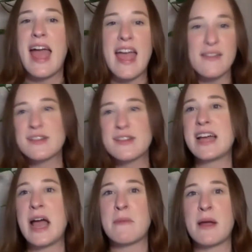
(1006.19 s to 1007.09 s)
Every
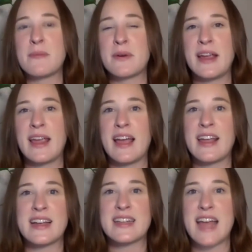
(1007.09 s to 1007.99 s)
time I bring a
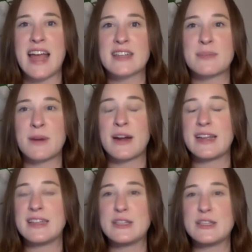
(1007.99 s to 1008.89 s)
guest expert
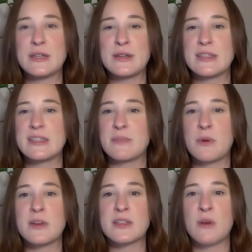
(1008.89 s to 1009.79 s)
into the
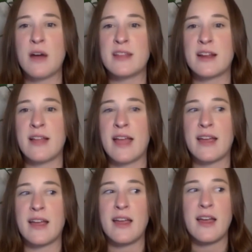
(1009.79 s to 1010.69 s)
Support Squad, they're like,
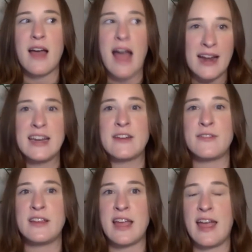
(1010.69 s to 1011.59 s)
I need a
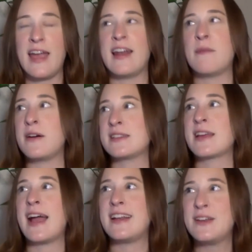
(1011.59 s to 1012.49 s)
VA. And I'm always
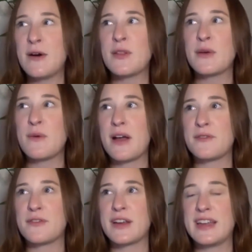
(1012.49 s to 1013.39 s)
like, I know the one
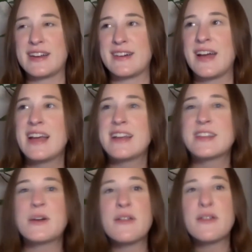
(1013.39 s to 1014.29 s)
for you.
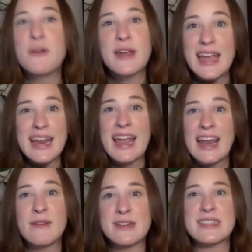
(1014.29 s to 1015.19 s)
So if you get
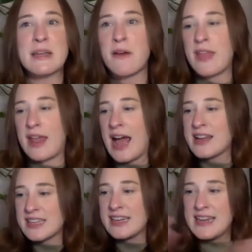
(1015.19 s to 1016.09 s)
in with someone that
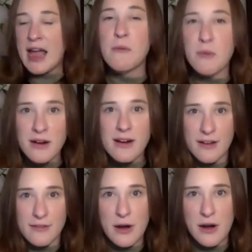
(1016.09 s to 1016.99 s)
has a network
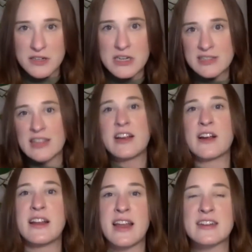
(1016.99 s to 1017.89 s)
of coaches that they're
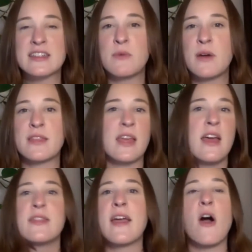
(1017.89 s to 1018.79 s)
connected with,
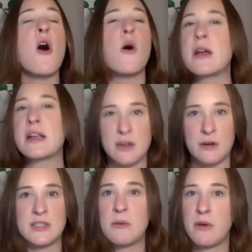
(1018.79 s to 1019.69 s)
they always know
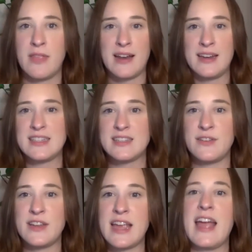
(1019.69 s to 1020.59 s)
someone that needs a
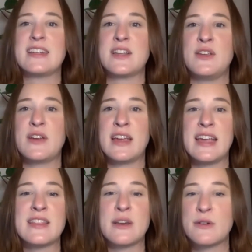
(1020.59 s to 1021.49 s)
VA. So you can
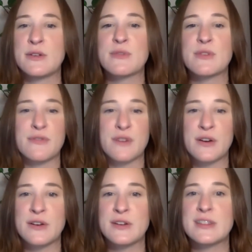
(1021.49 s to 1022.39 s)
get those
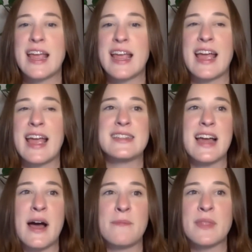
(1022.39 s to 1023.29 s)
referrals and
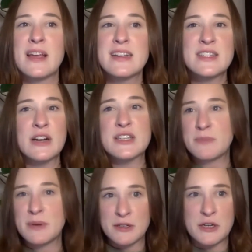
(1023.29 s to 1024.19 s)
start to
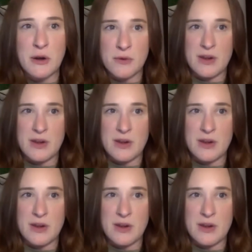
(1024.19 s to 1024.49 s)
build your own